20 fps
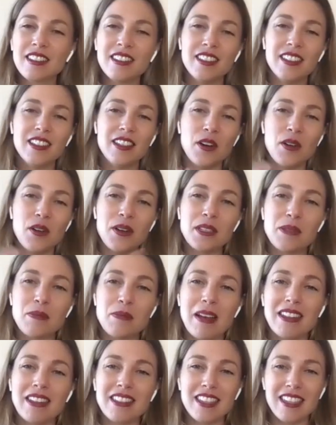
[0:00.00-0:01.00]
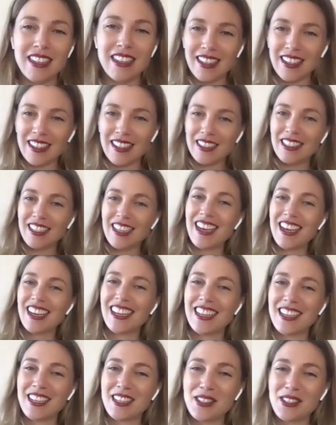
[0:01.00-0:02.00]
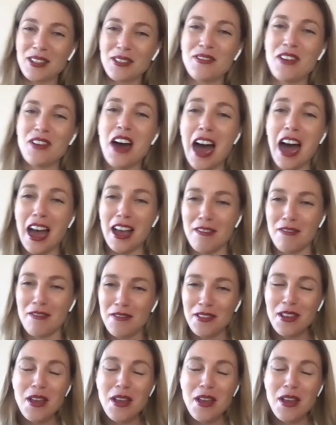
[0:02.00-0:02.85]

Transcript: you know, is meant to survive.